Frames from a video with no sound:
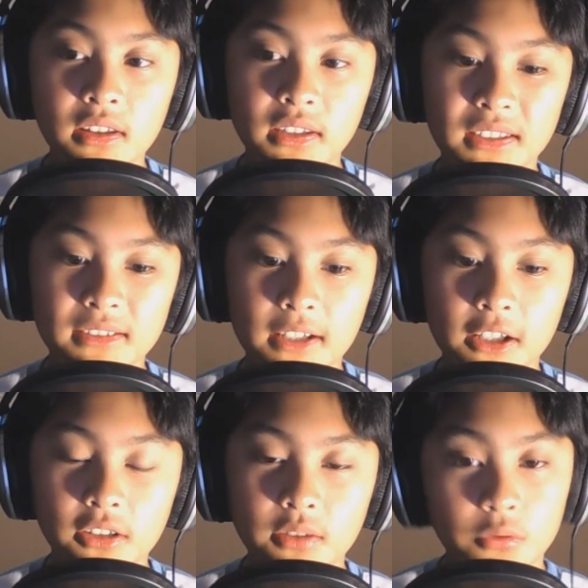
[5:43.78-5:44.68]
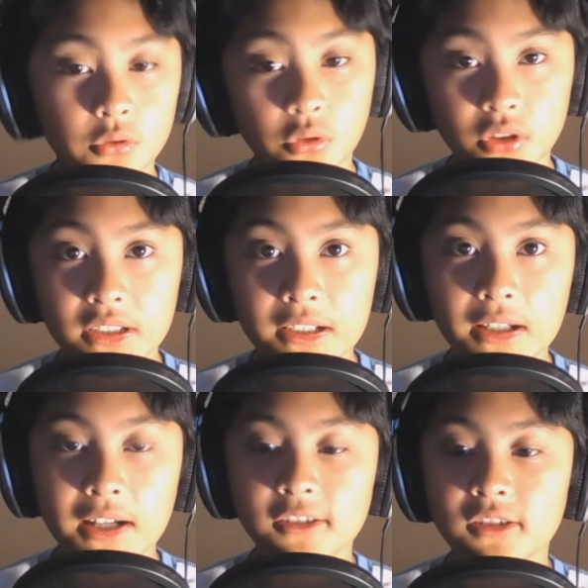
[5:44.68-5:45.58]
like, I already recorded it.
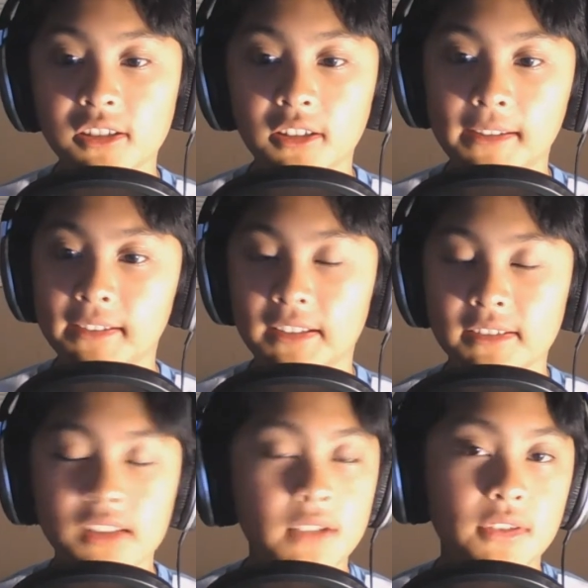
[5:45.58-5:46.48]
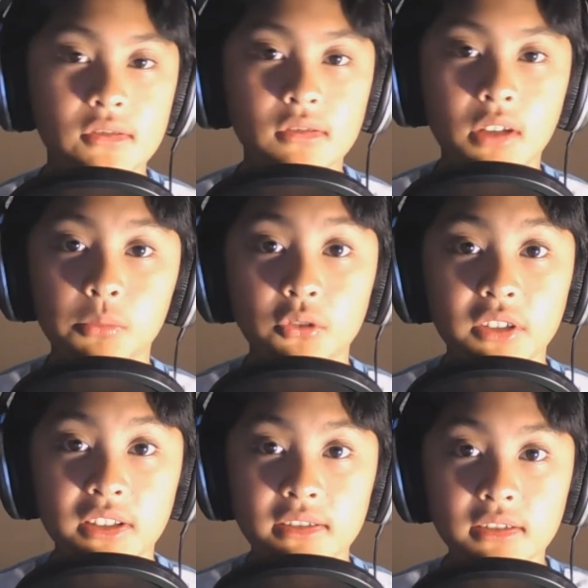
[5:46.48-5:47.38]
I just need to edit it and stuff and upload
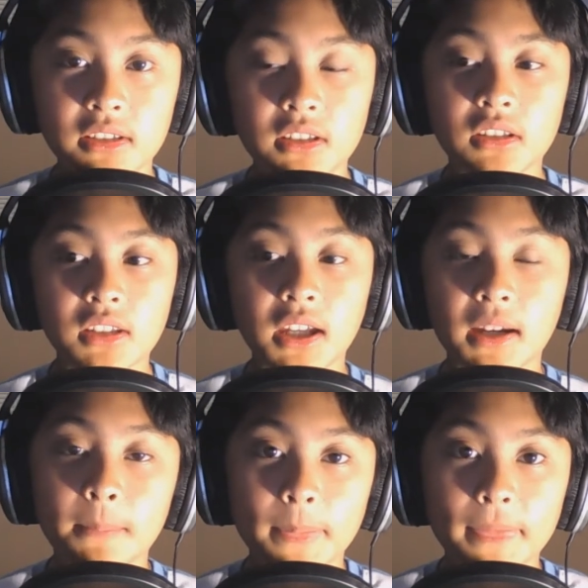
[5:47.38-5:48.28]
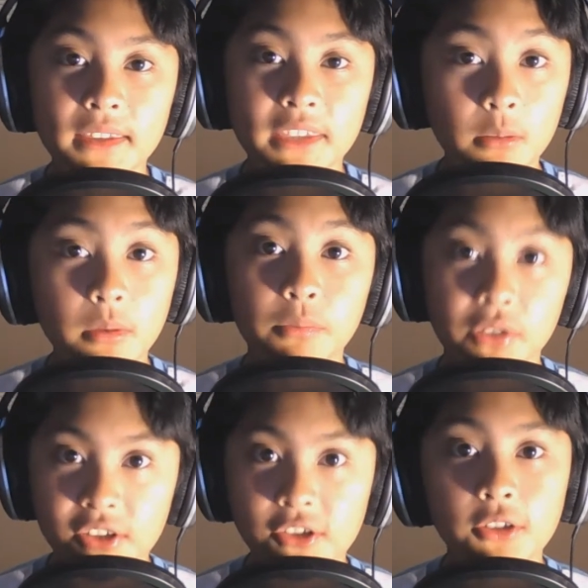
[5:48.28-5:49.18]
it. And yeah, that'll be
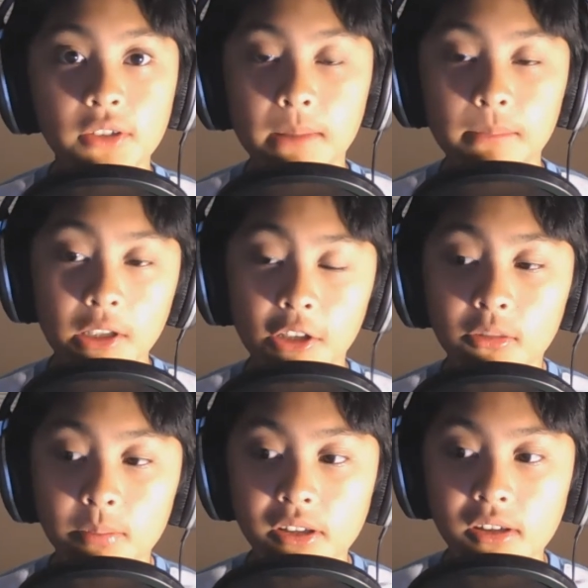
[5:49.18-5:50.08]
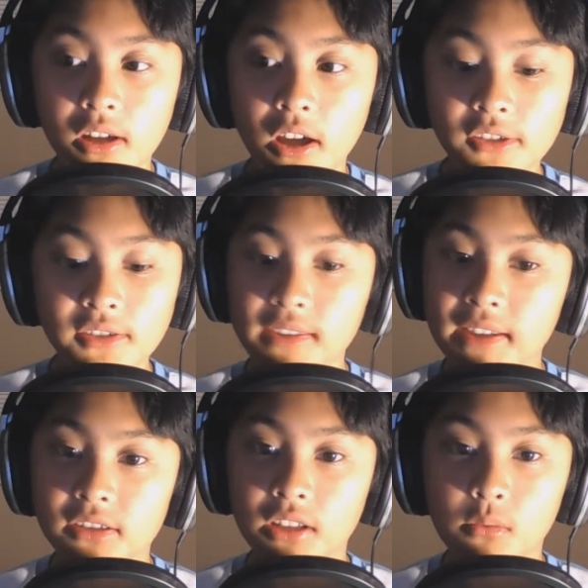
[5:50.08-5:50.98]
pretty soon, I, I hope. So yeah,
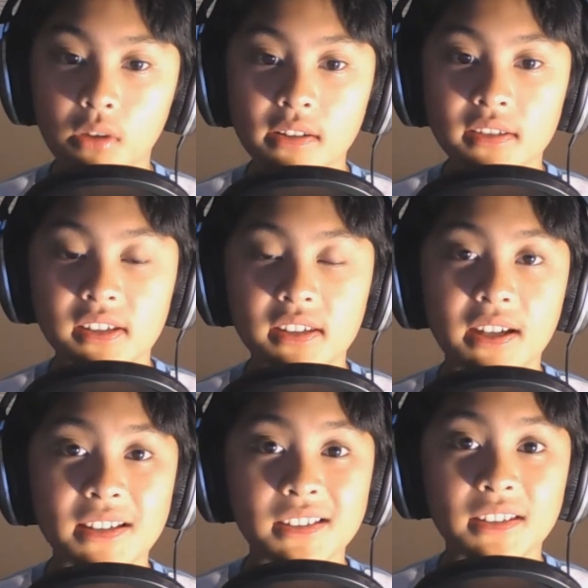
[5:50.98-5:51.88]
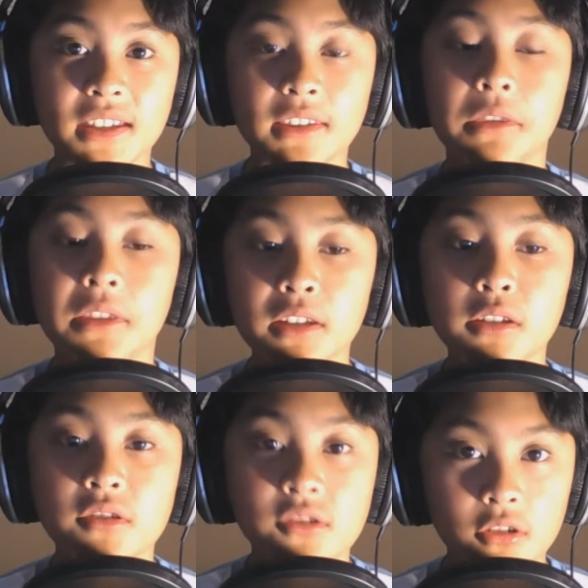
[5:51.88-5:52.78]
that's all I wanted to say, guys. Again, thank
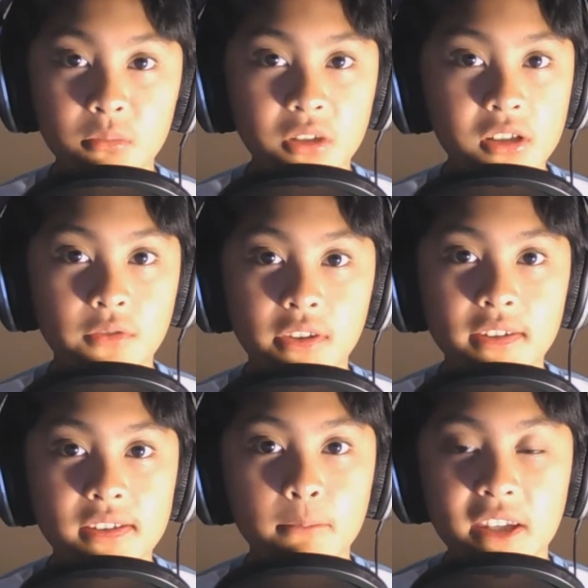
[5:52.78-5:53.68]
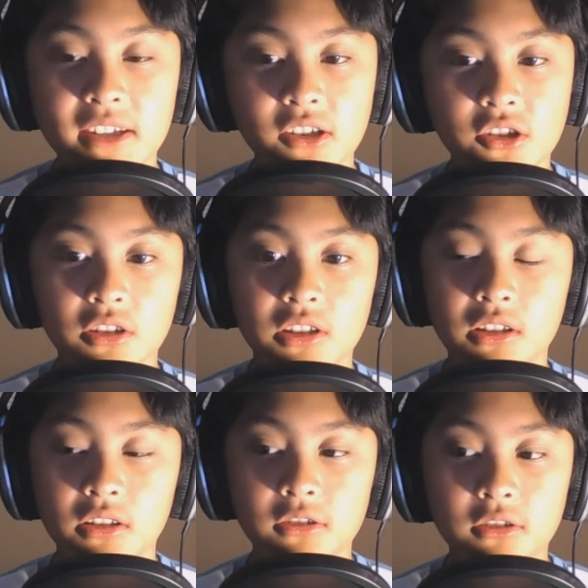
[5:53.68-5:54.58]
you so much for this amazing
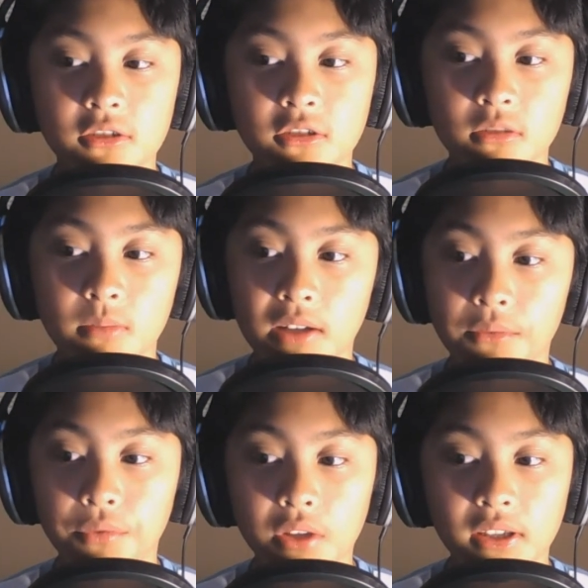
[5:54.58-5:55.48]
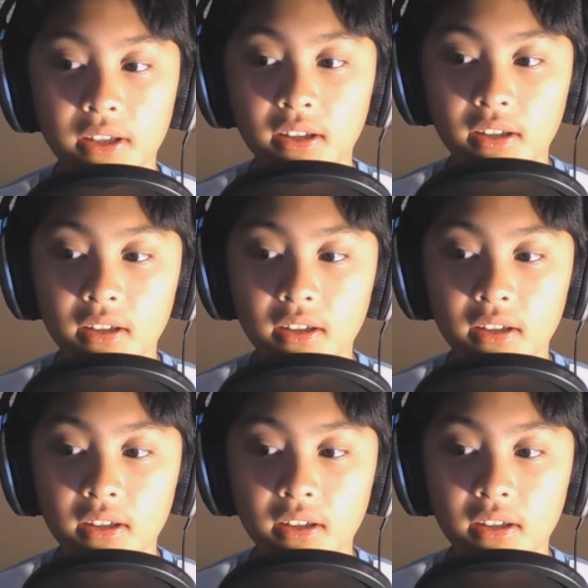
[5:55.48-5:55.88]
journey on YouTube. I really